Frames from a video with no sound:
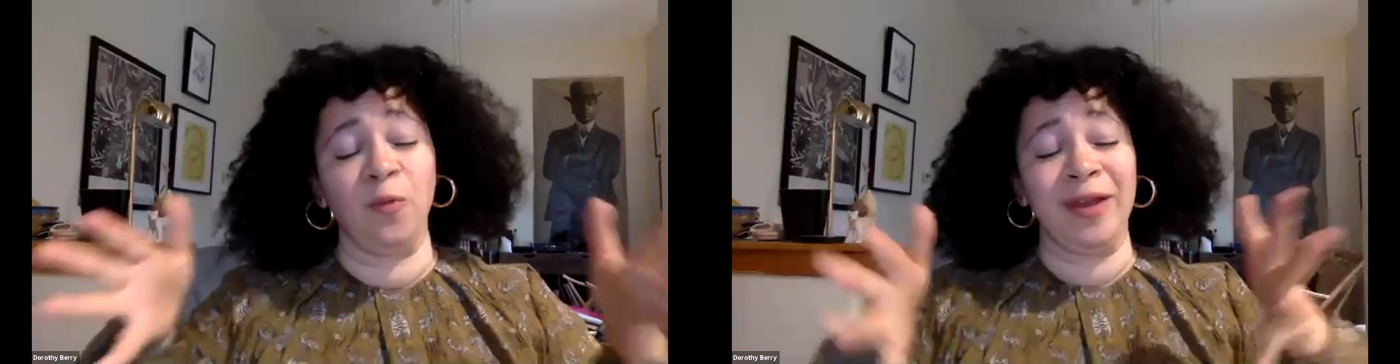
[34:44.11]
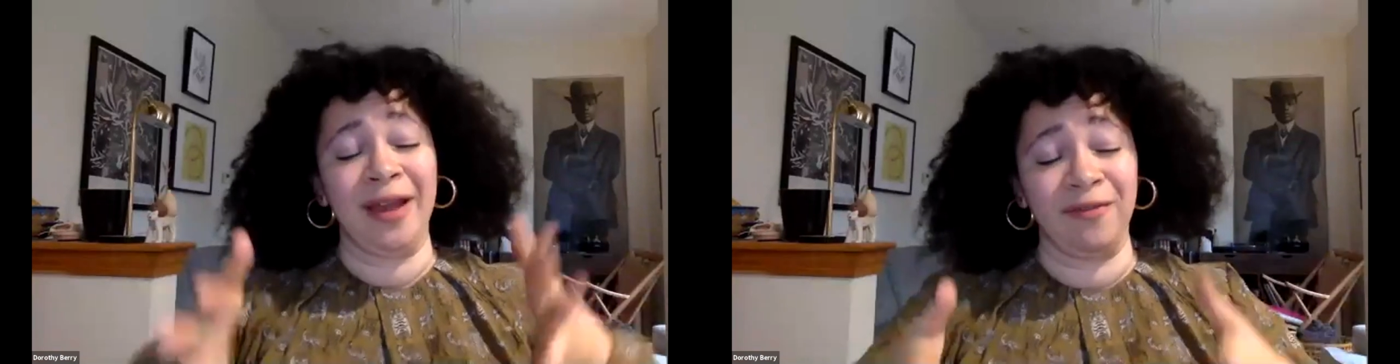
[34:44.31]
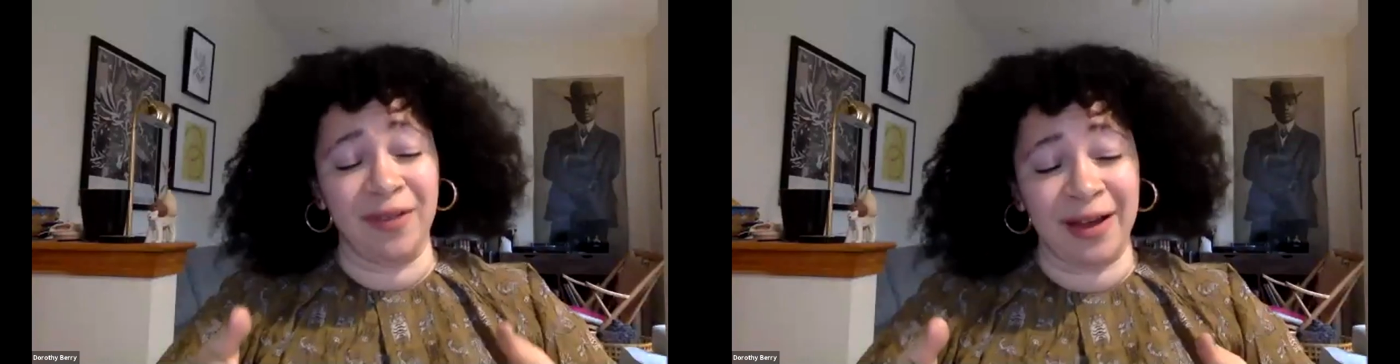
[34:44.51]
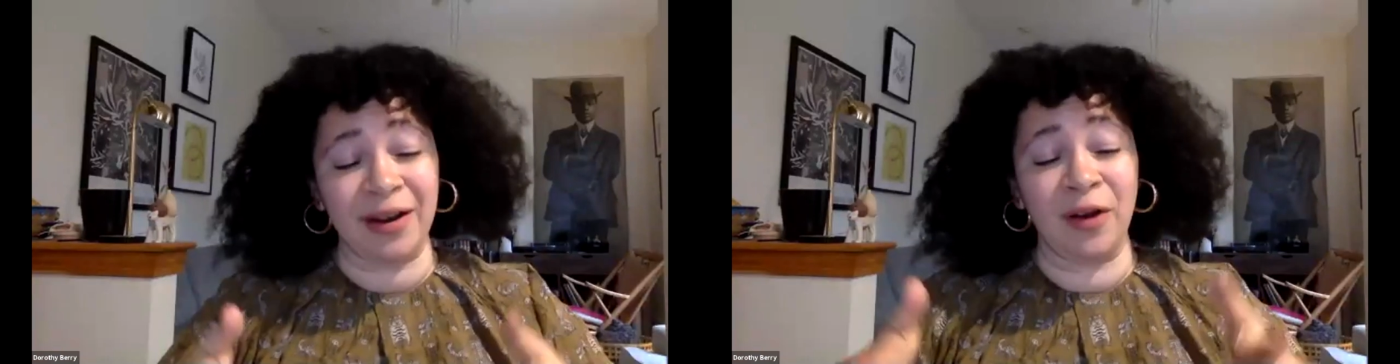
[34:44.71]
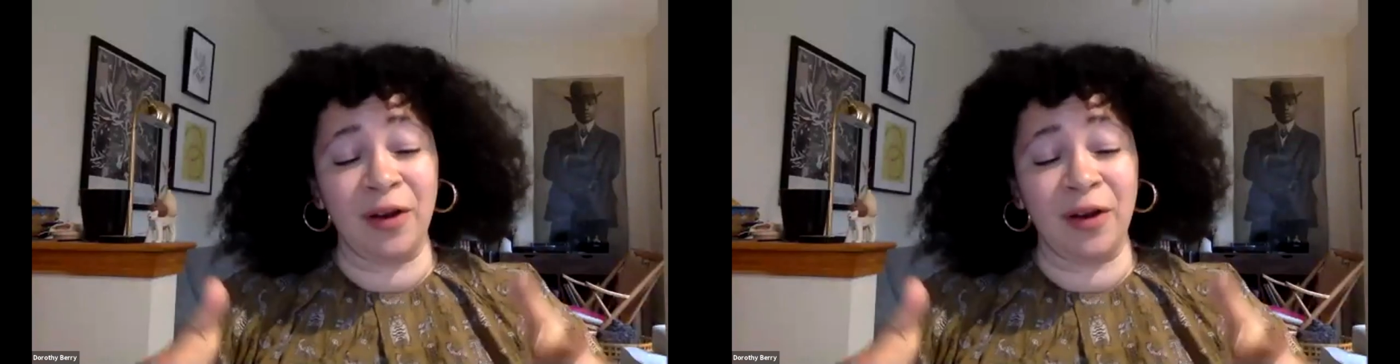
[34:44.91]
We have
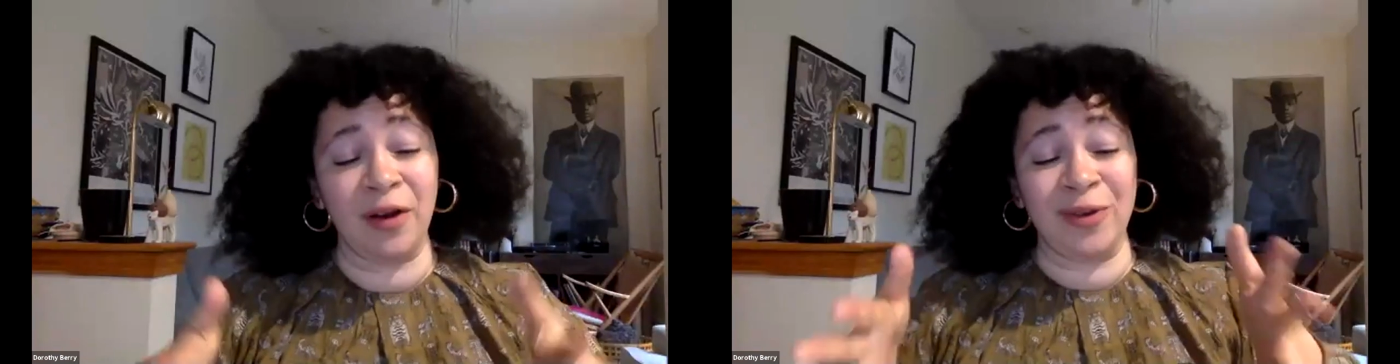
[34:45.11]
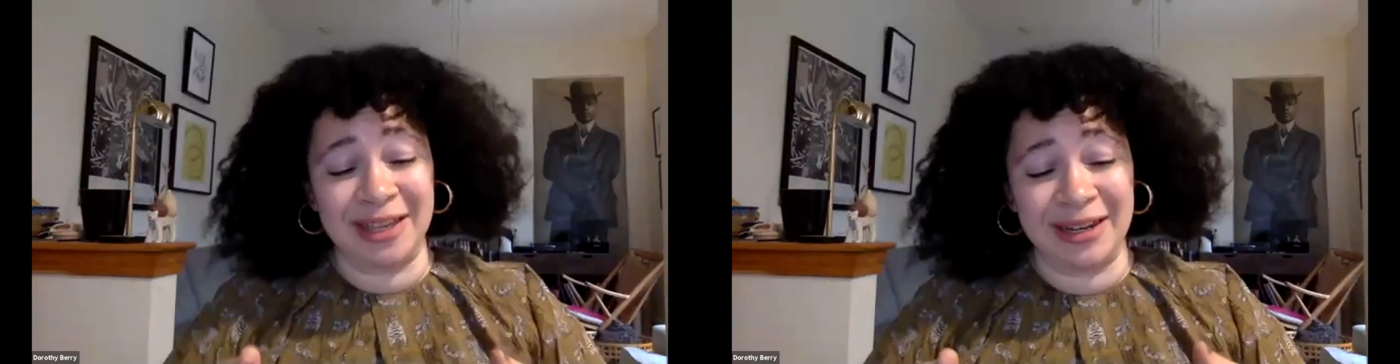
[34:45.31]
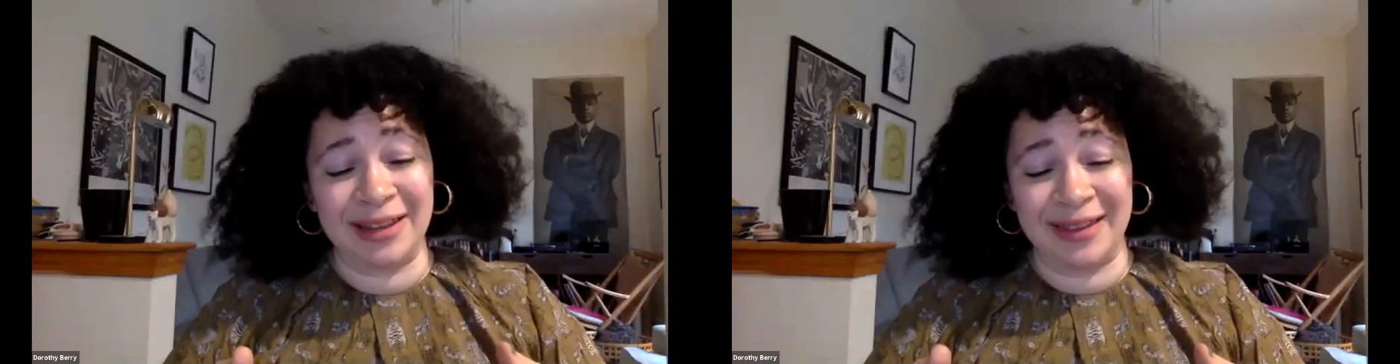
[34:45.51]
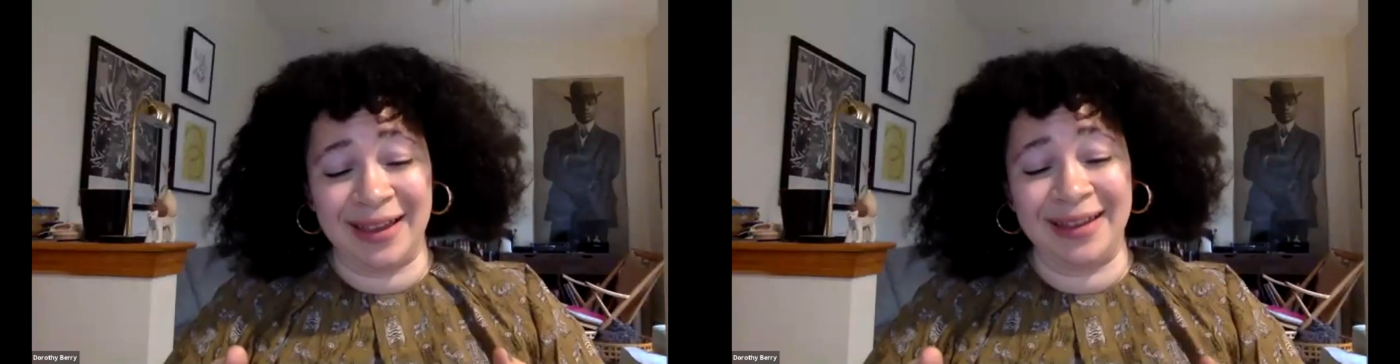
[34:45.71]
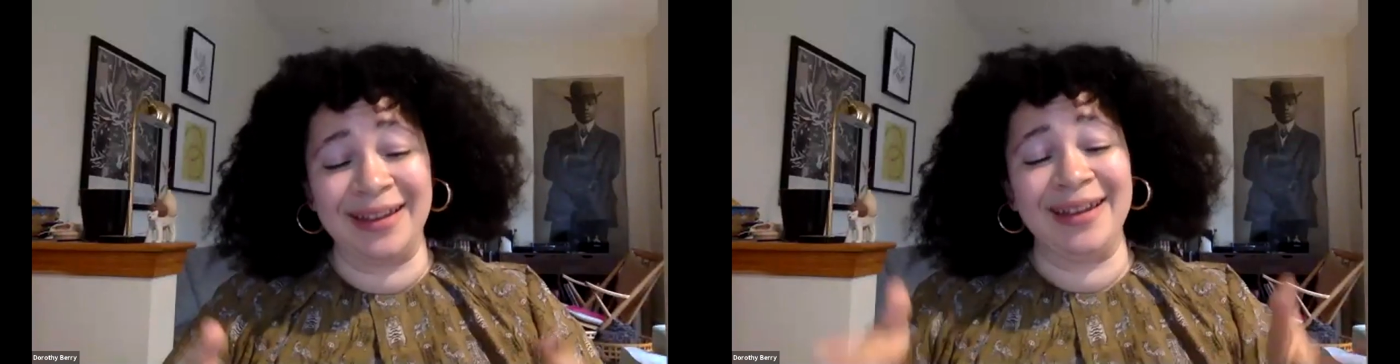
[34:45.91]
not always succeeded
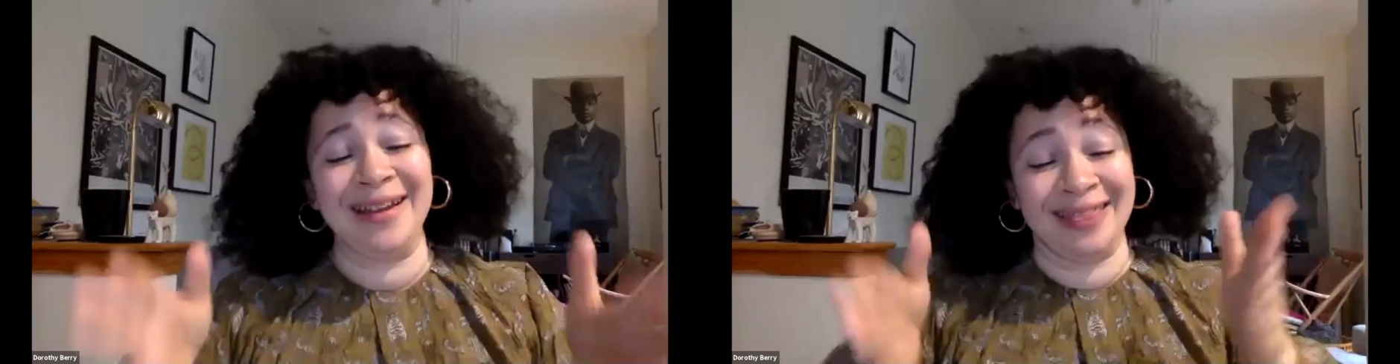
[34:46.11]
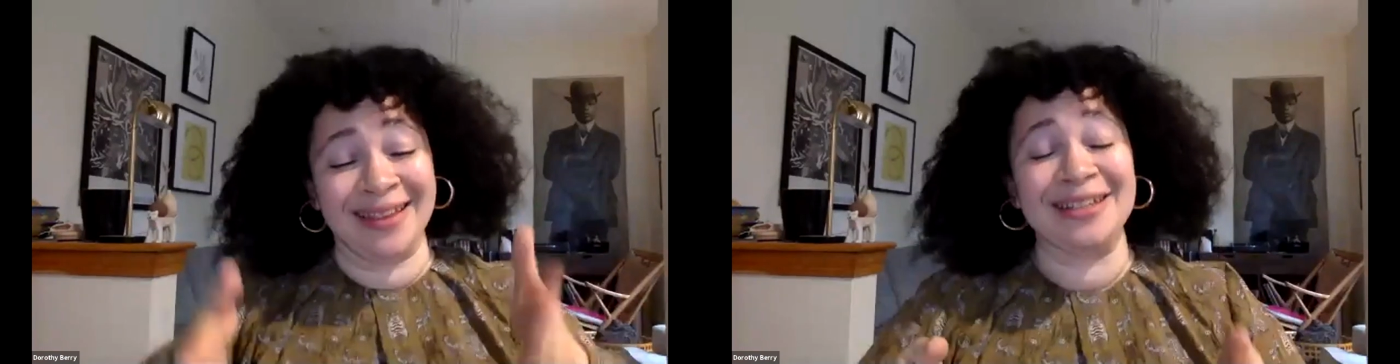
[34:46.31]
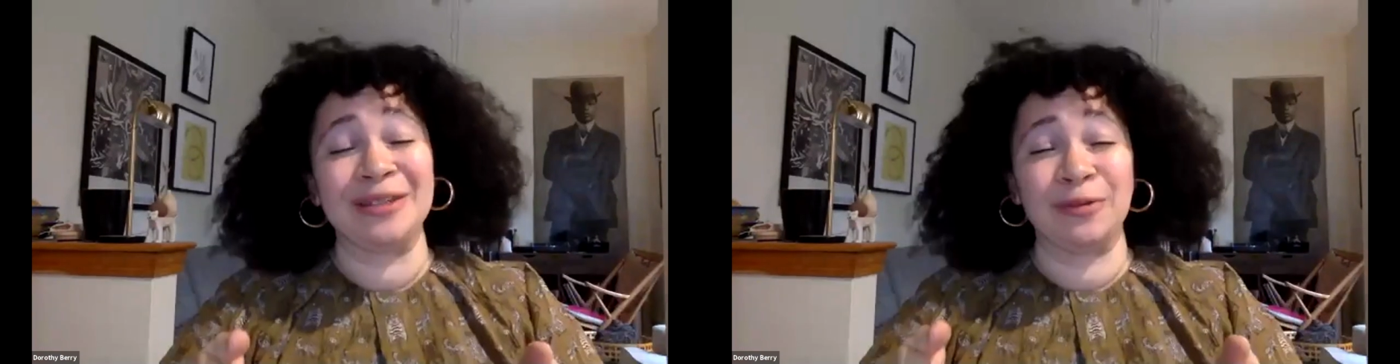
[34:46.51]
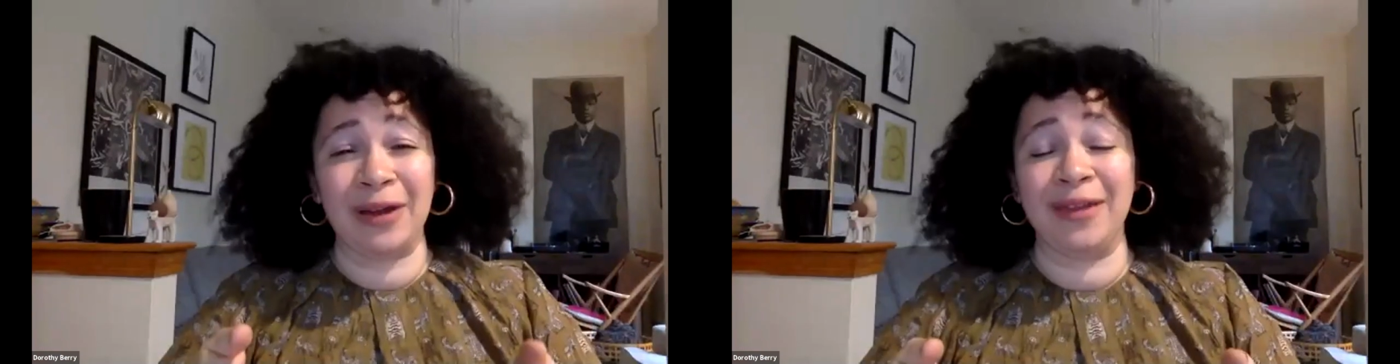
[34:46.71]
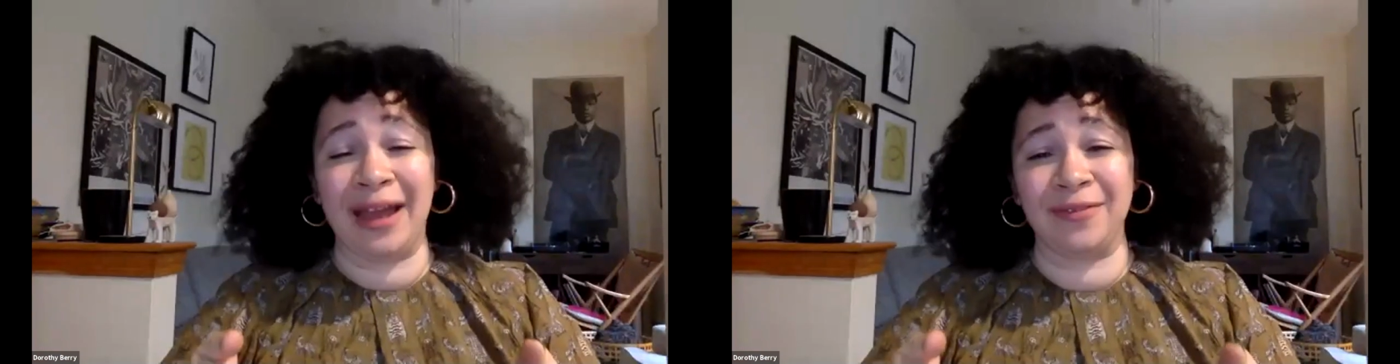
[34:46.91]
in that, and this is a
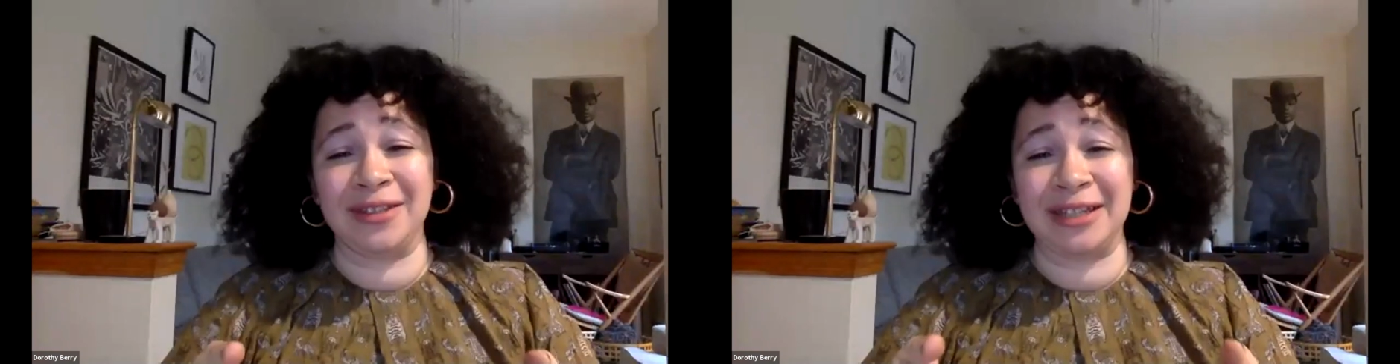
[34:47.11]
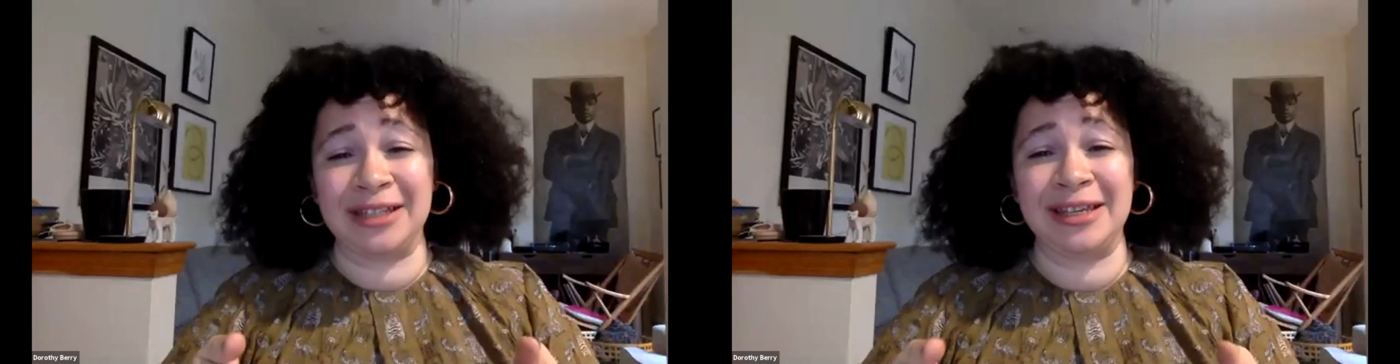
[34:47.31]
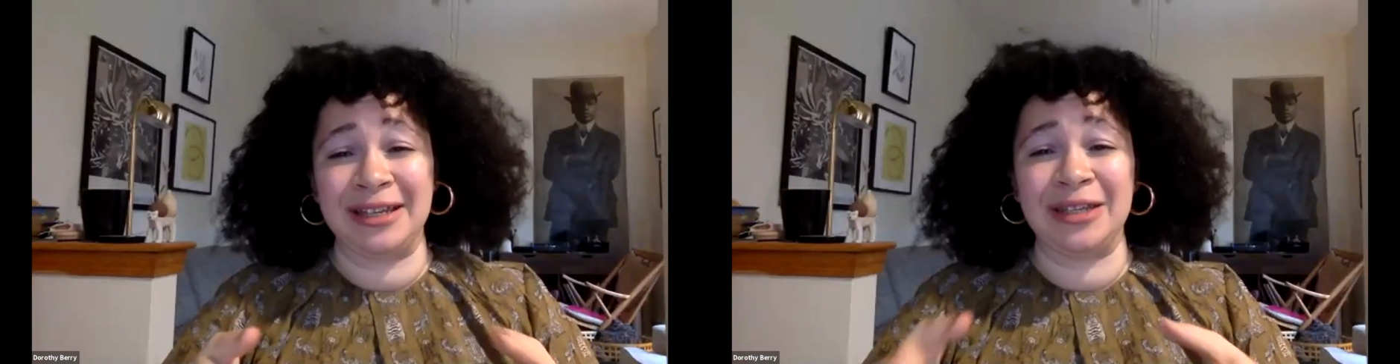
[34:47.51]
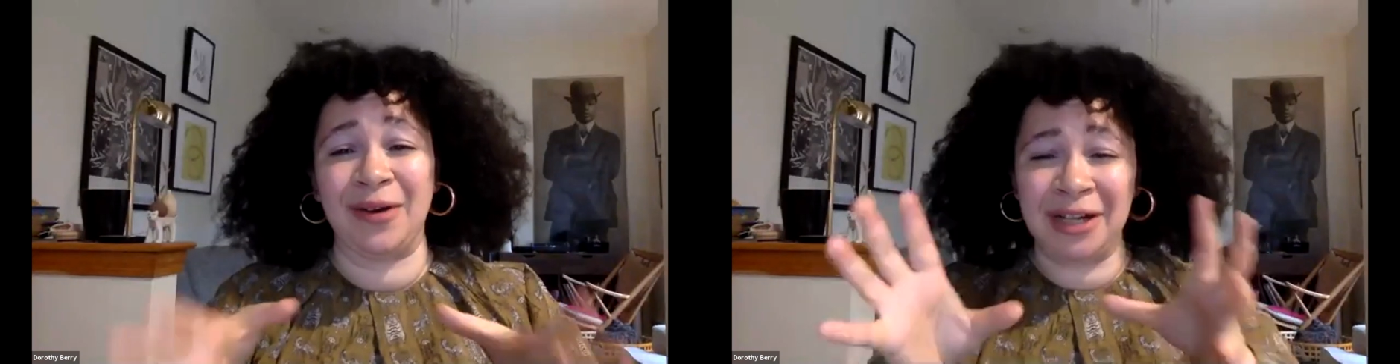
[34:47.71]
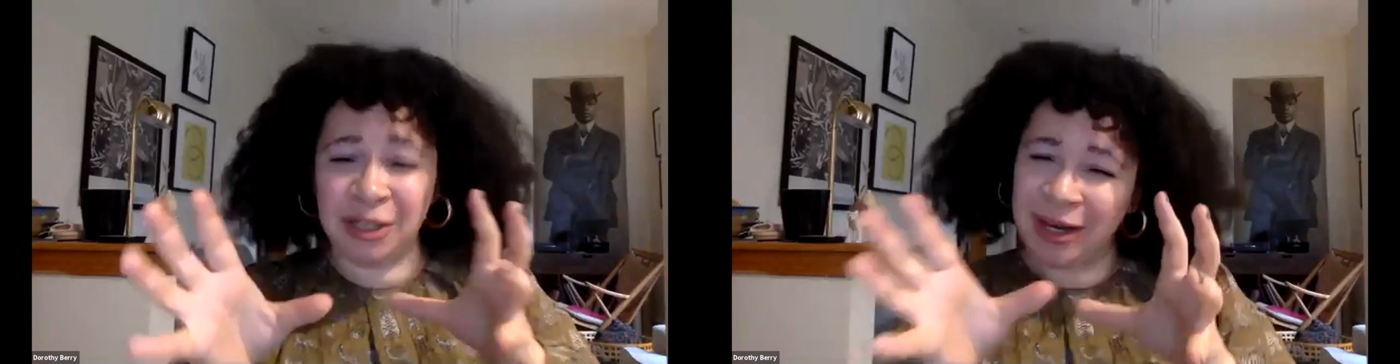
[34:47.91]
way we haven't succeeded.
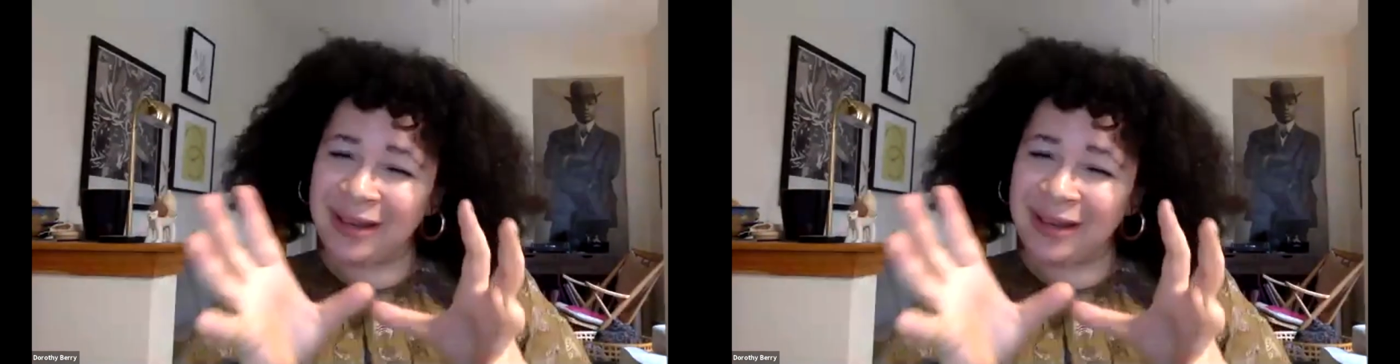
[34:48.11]
So